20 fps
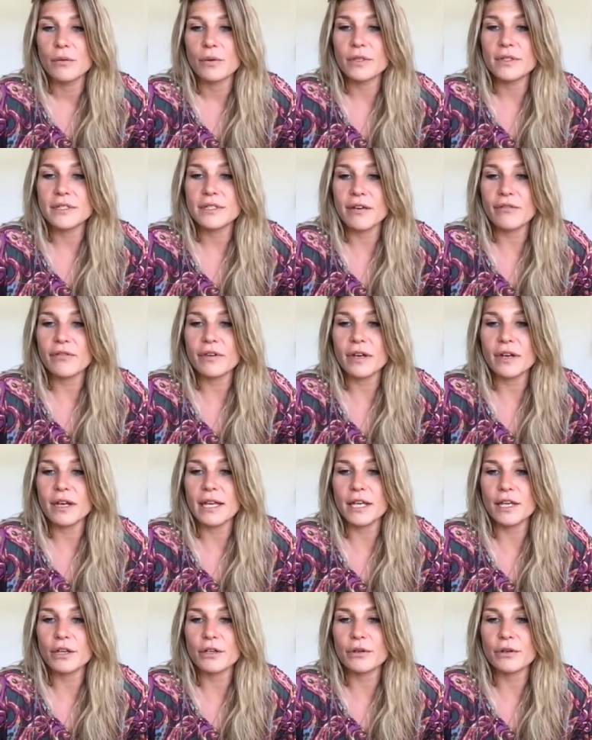Would
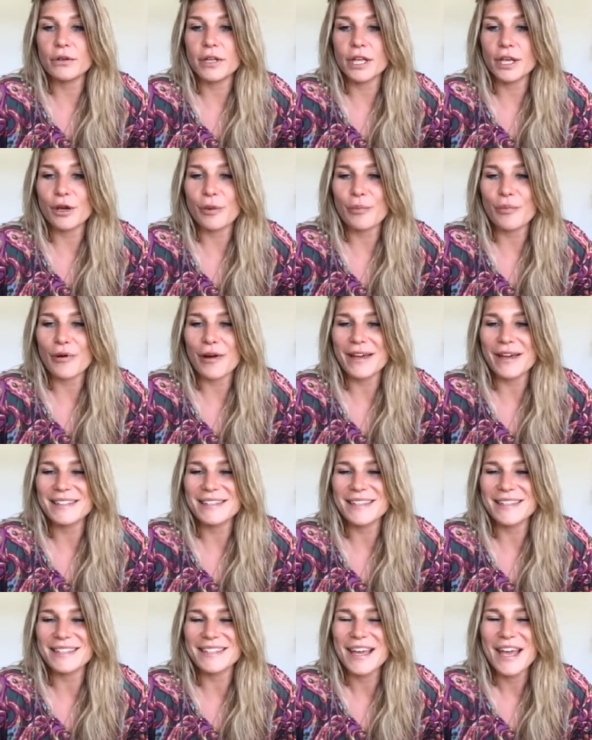definitely include it in your
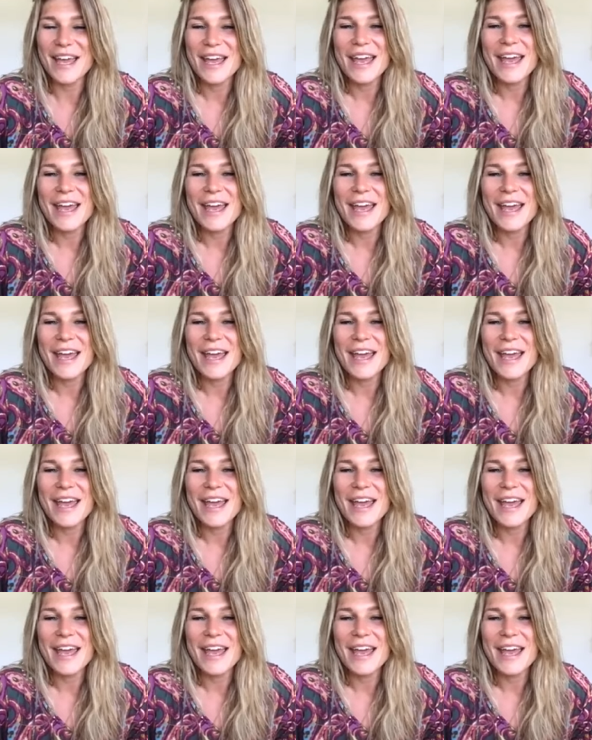prices.